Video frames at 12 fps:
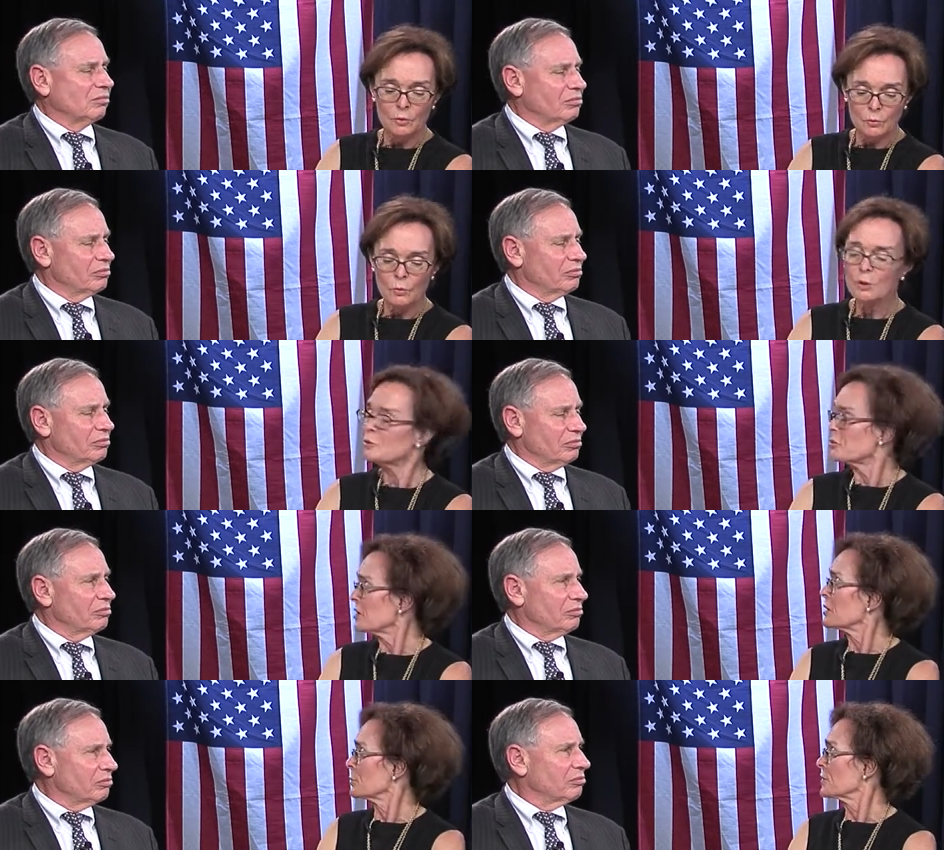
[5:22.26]
Speaker 1: Well,
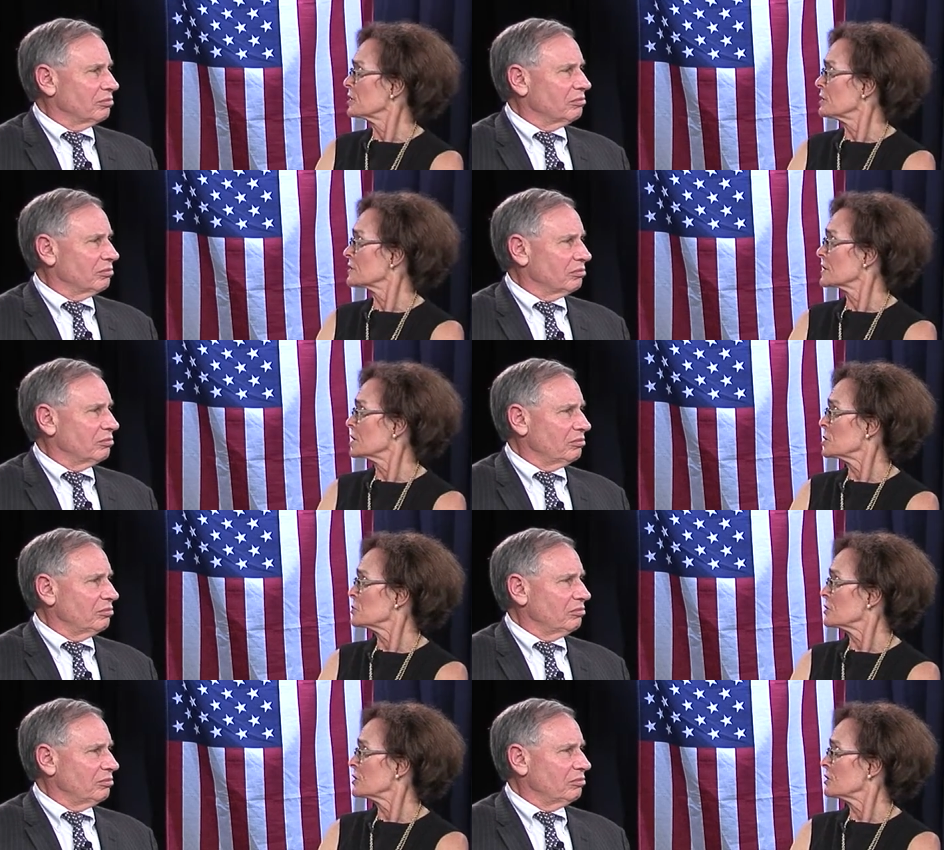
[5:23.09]
yeah, we need to
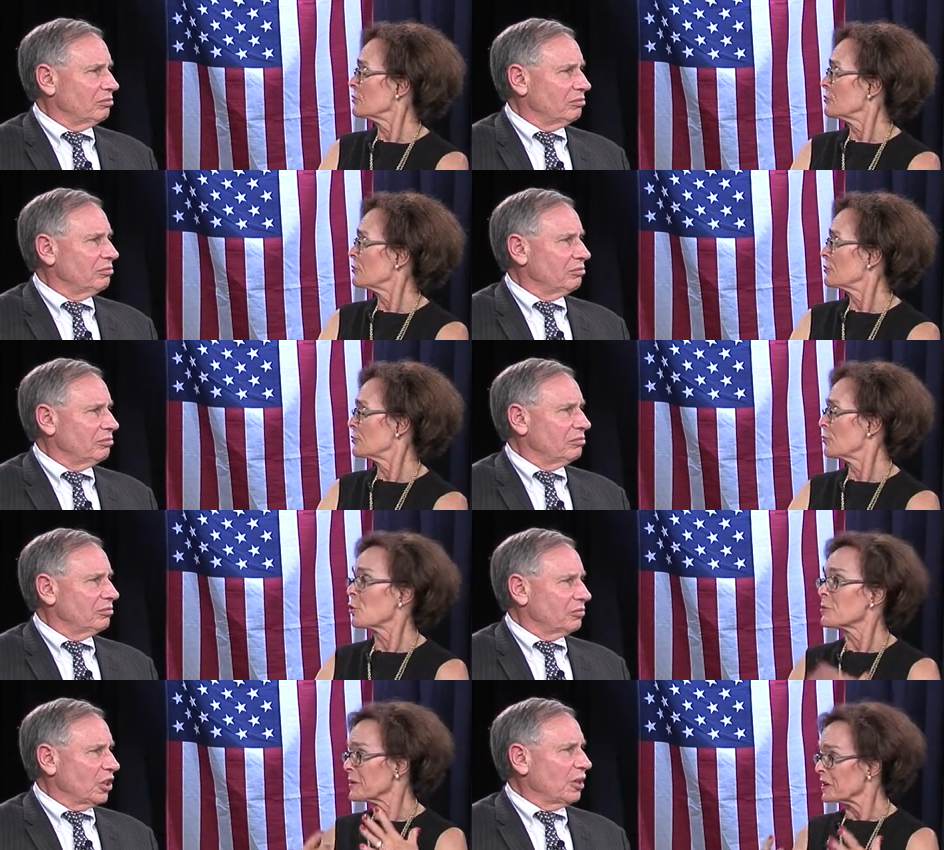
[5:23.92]
keep the
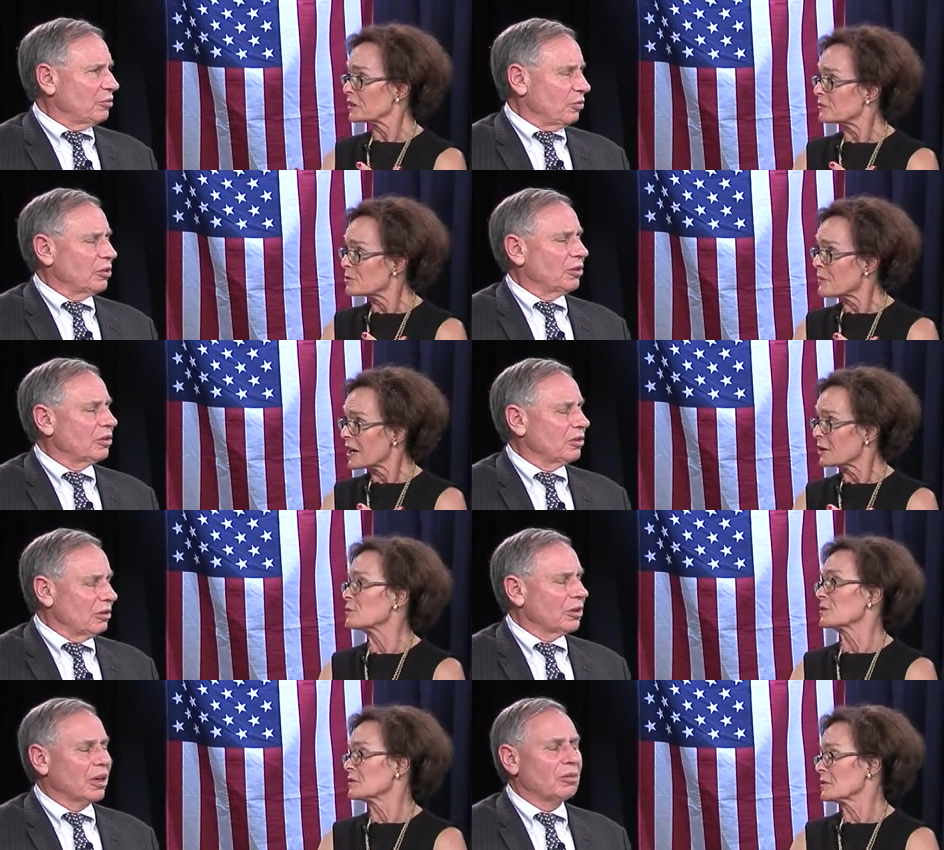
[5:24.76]
format keep, of
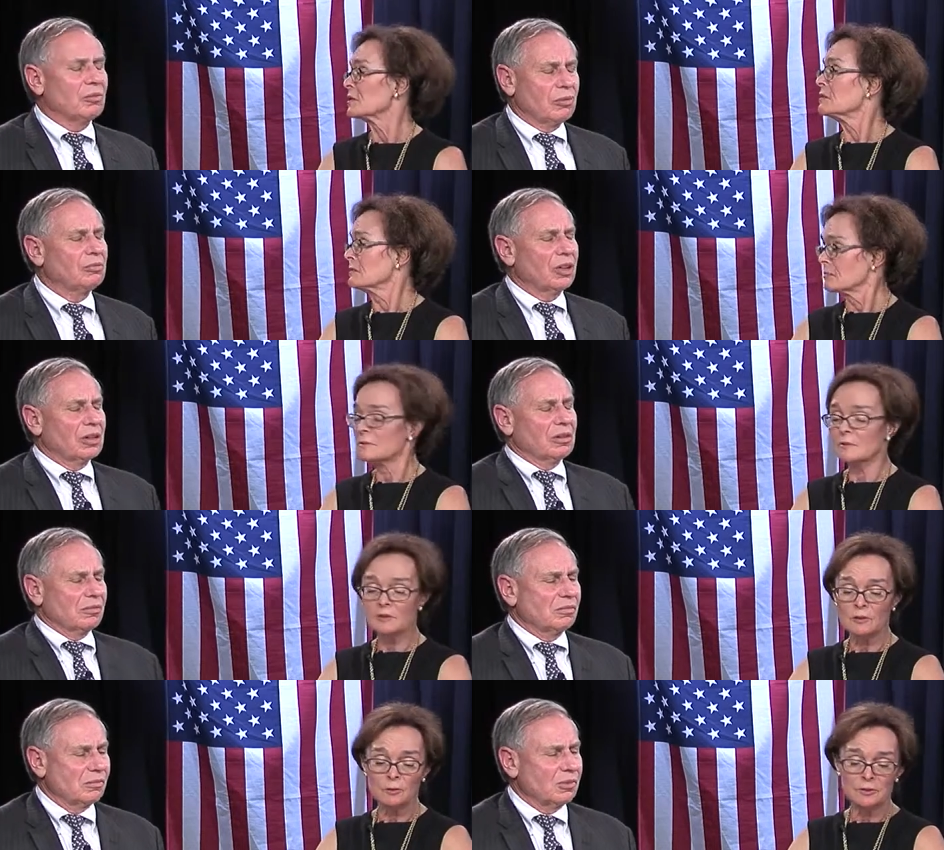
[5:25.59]
democracy yeah, yeah.
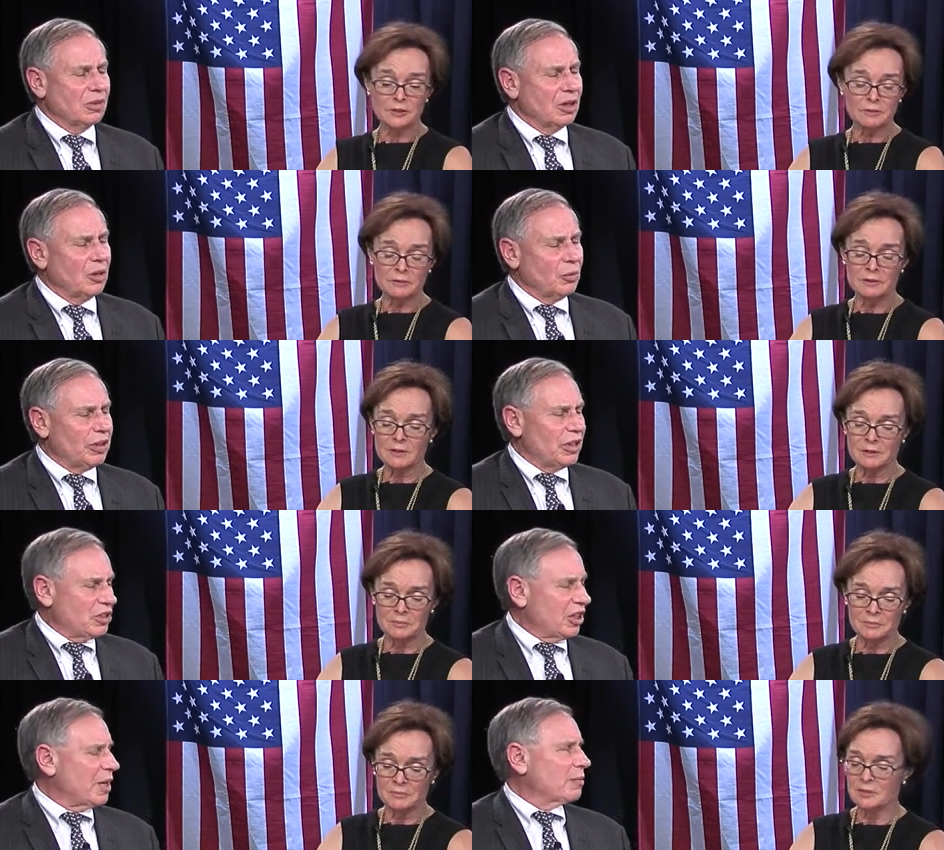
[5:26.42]
so that uh,
Speaker 2: we
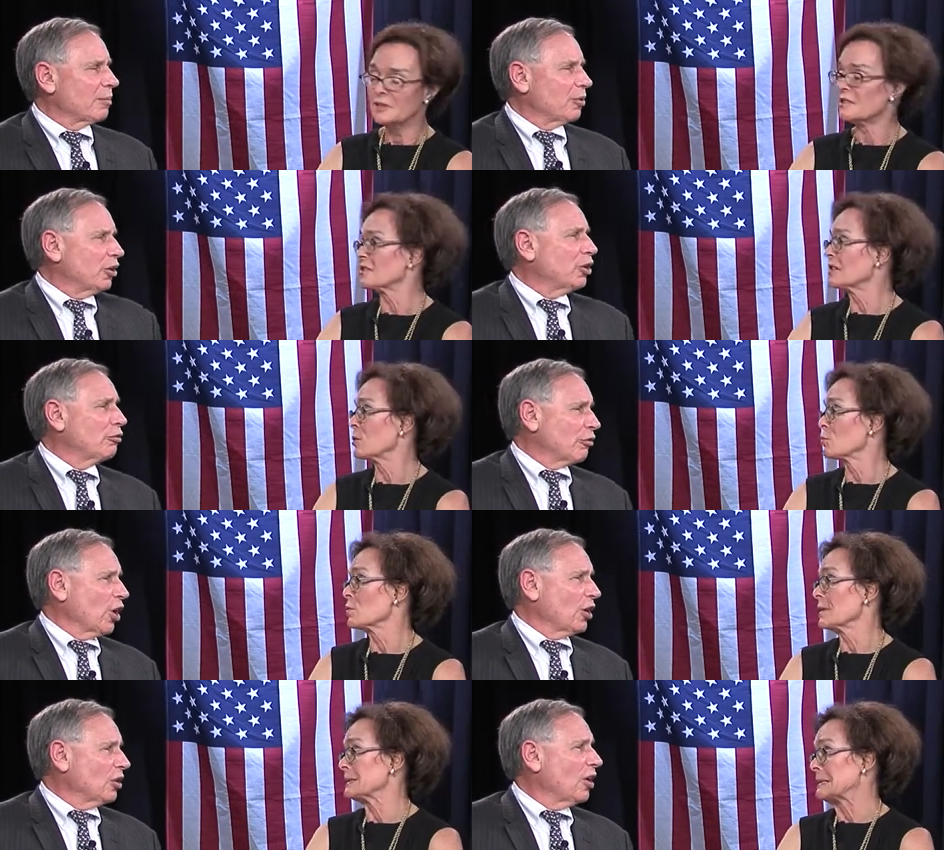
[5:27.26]
need to uh, keep up a good front.
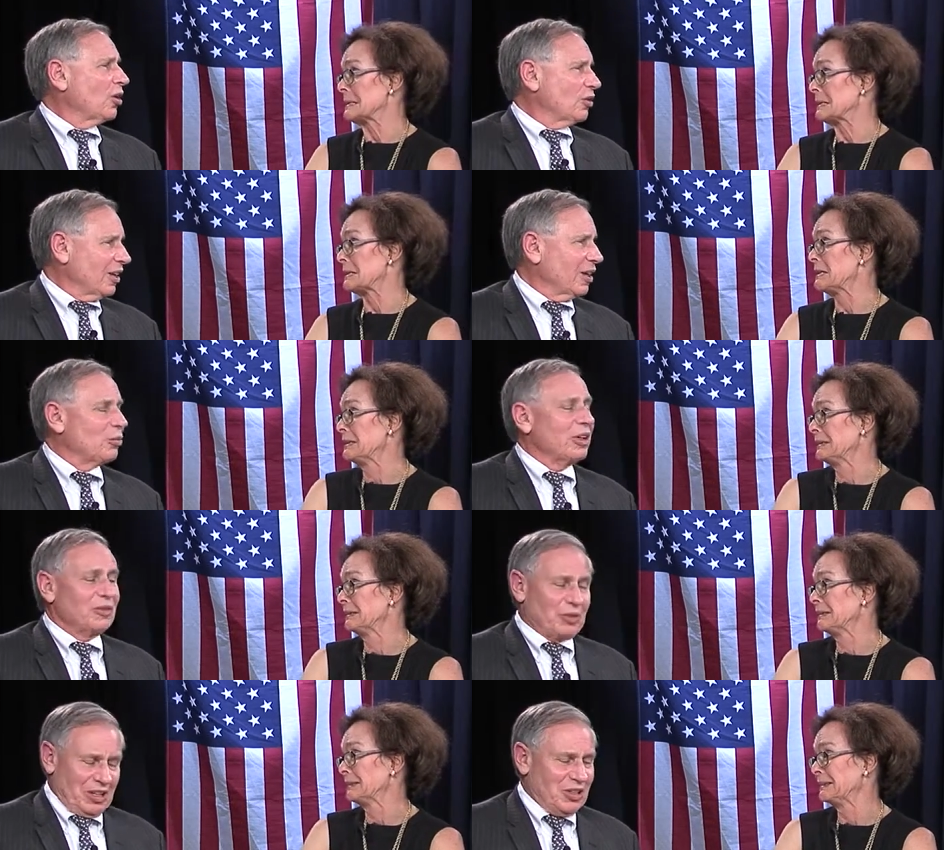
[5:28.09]
Rusty. we,
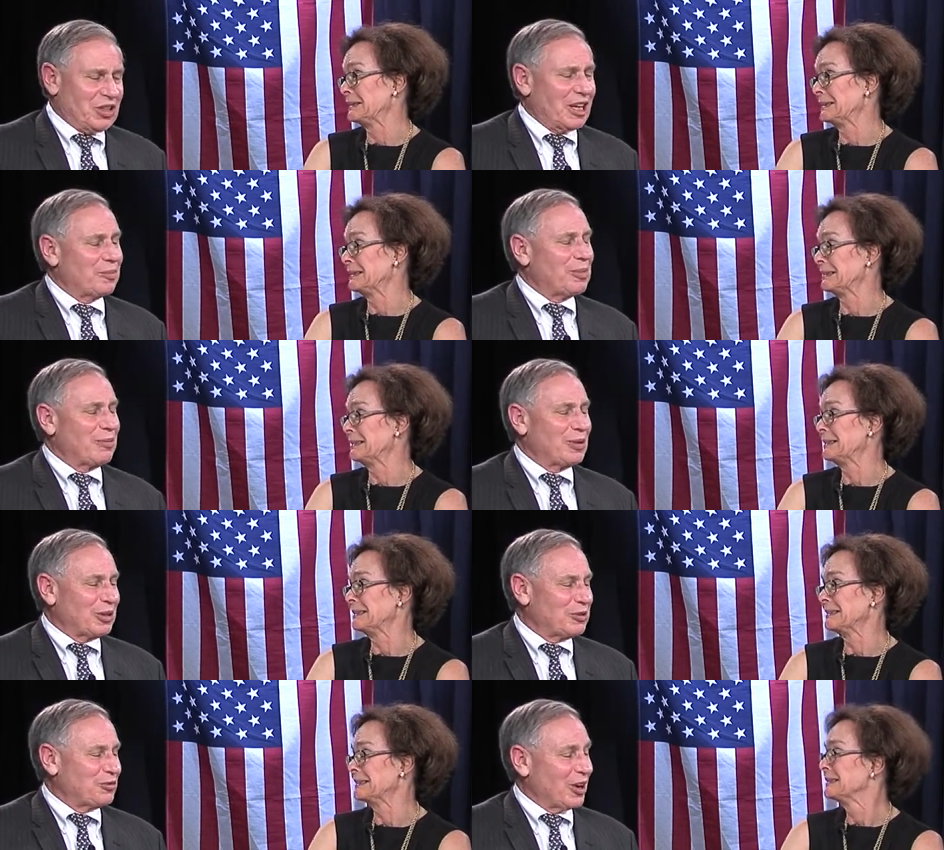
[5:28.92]
we, need to keep up a
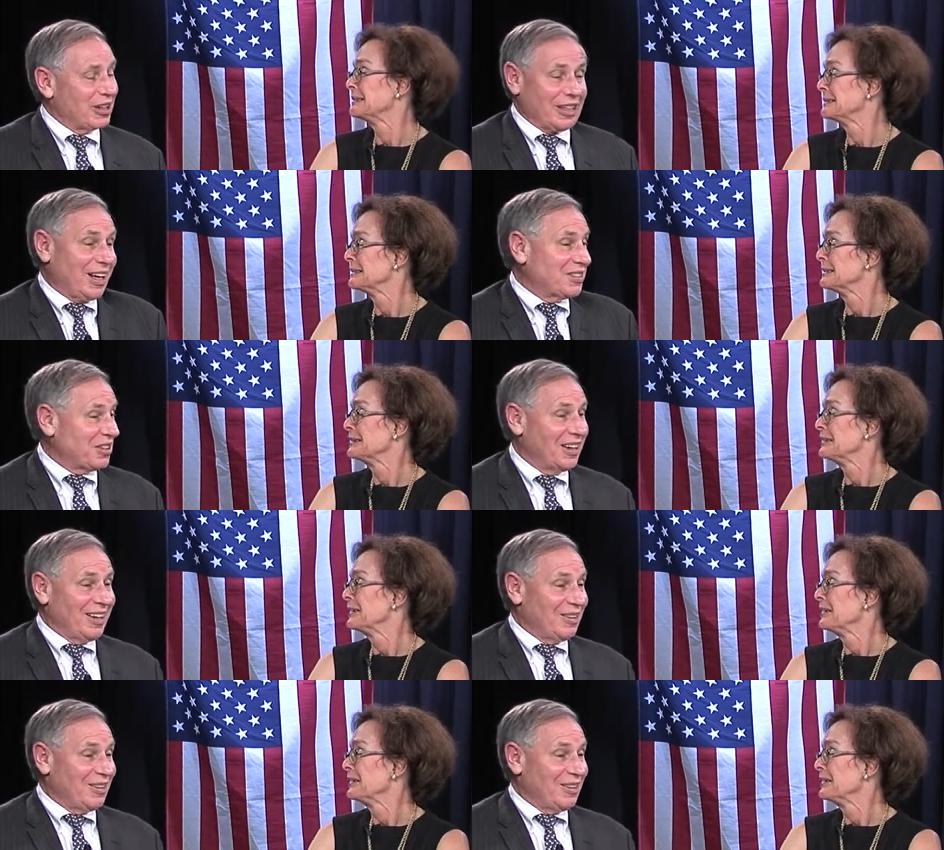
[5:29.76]
good front in case